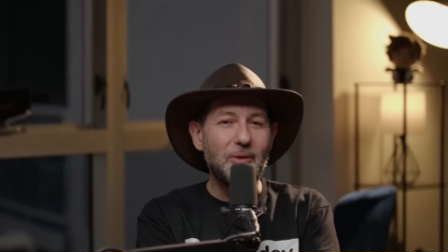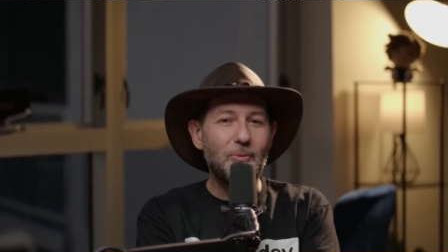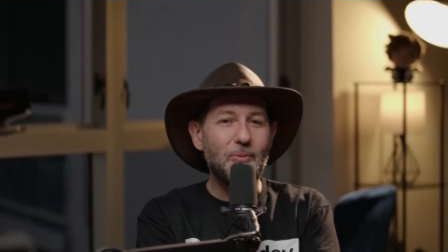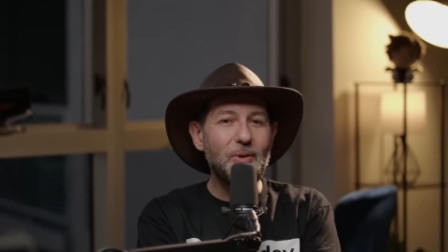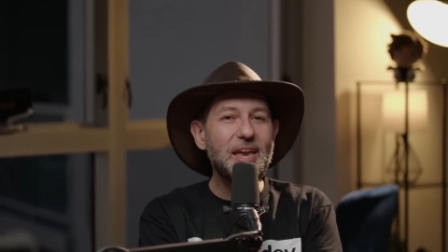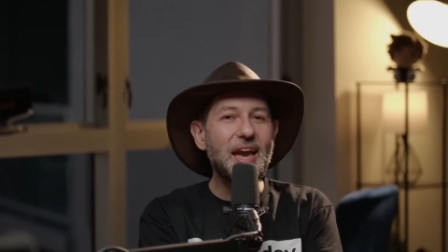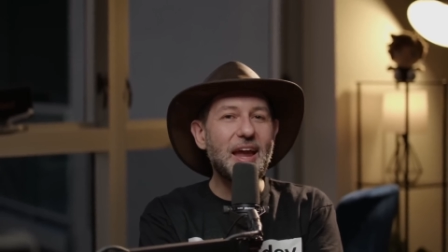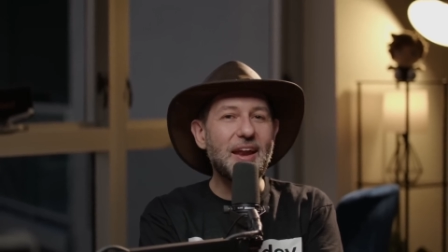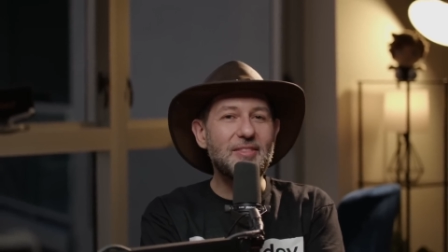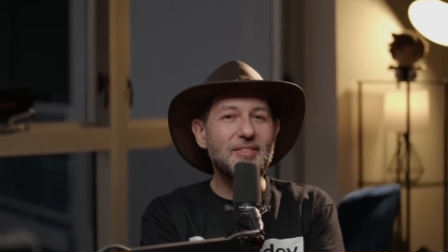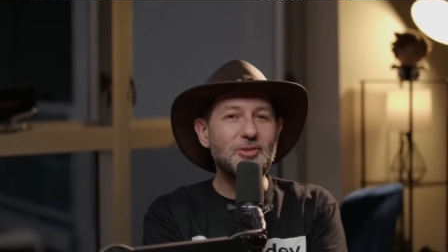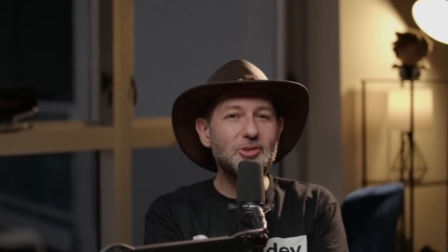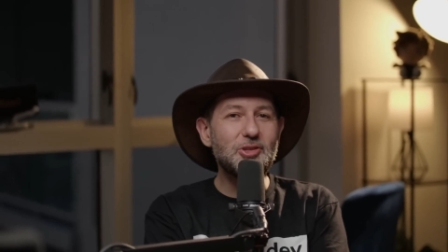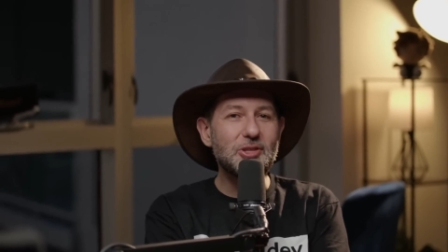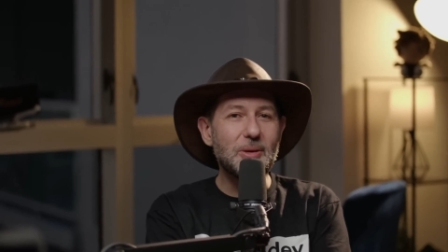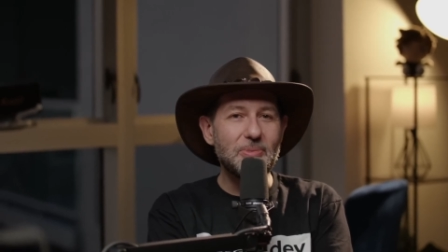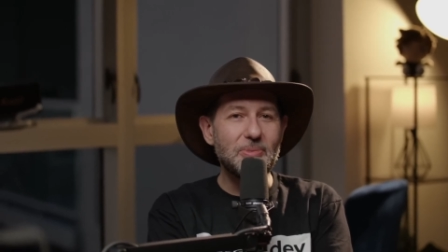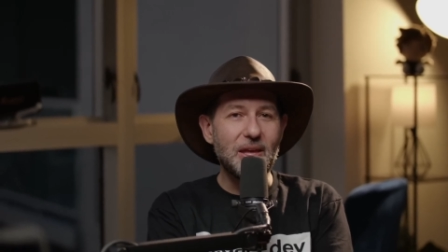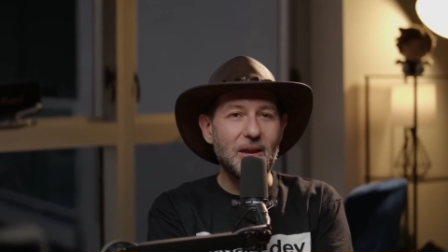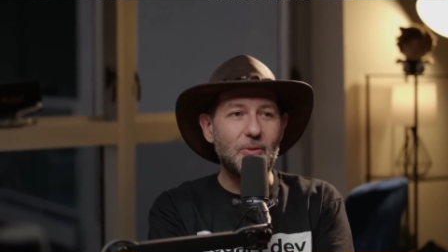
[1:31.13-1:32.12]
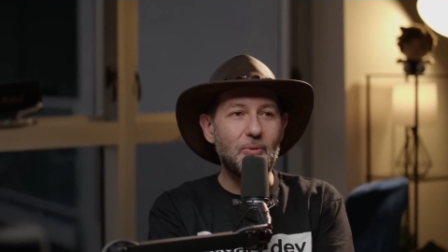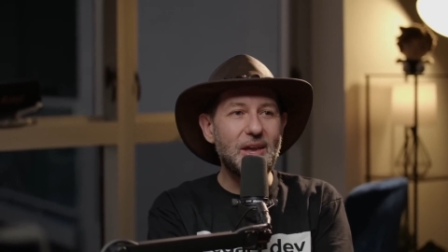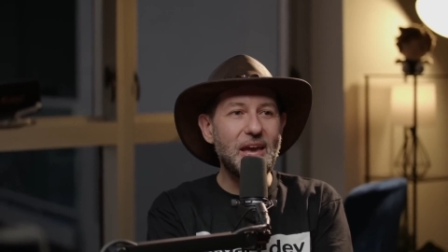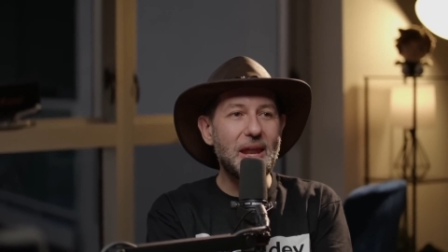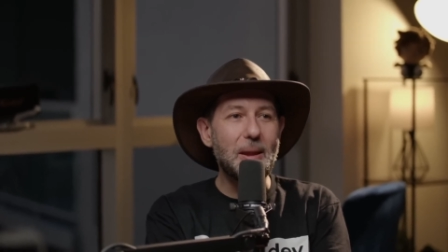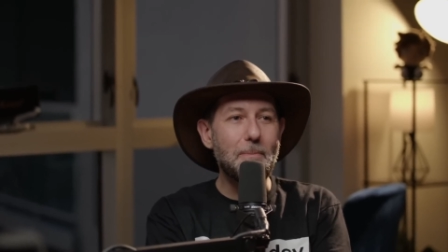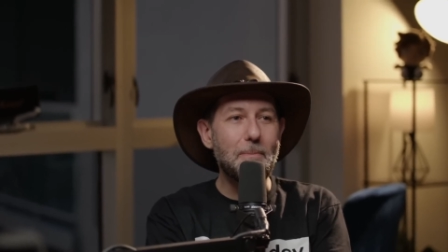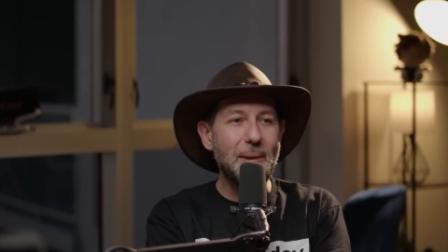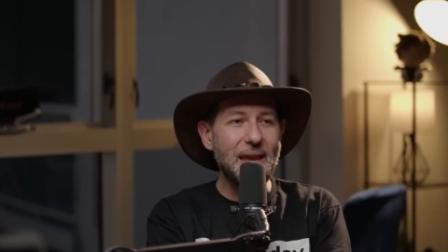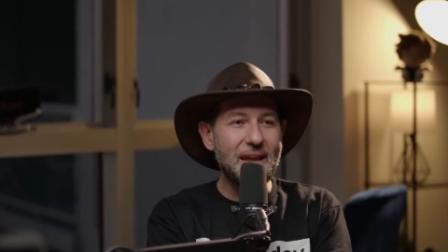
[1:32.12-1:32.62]
We got to do something. We got
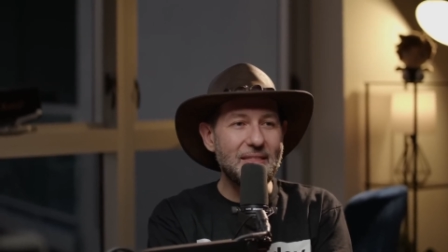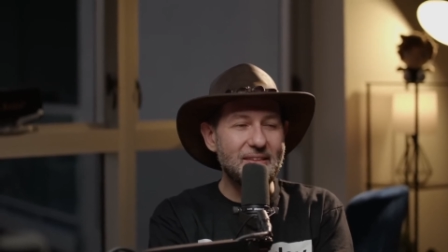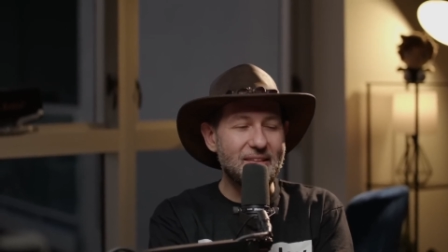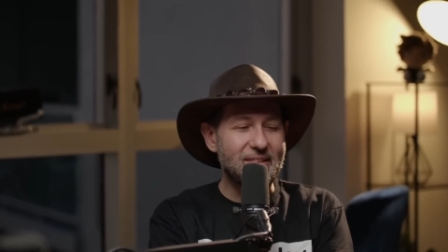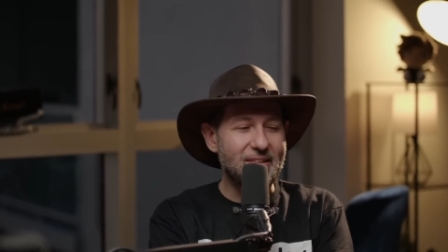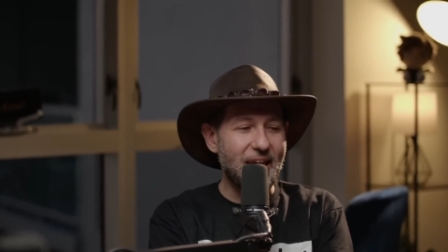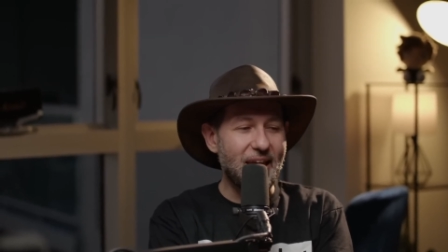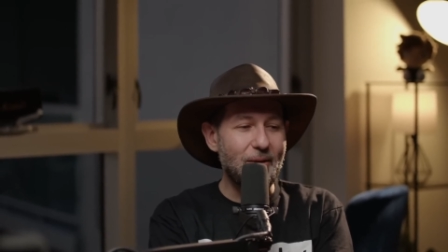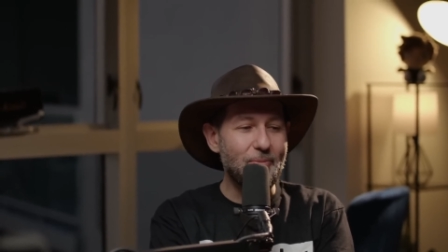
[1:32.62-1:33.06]
to ban this guy.